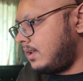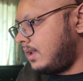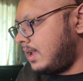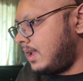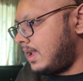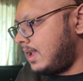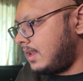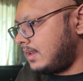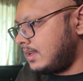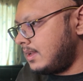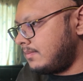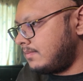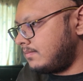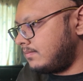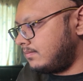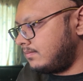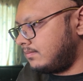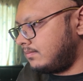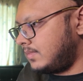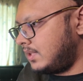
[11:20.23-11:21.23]
and yep,
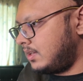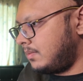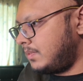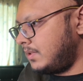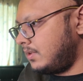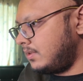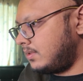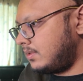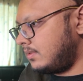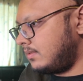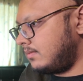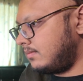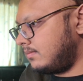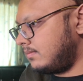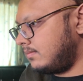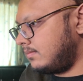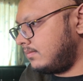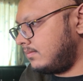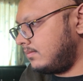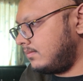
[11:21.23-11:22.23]
it appears.
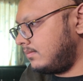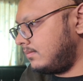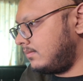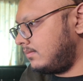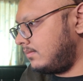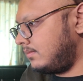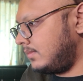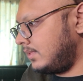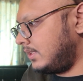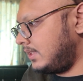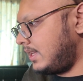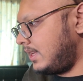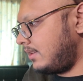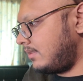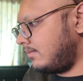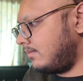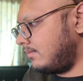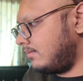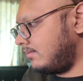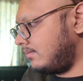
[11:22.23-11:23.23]
Look
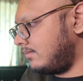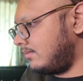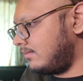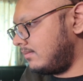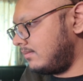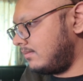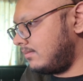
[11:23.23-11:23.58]
at that.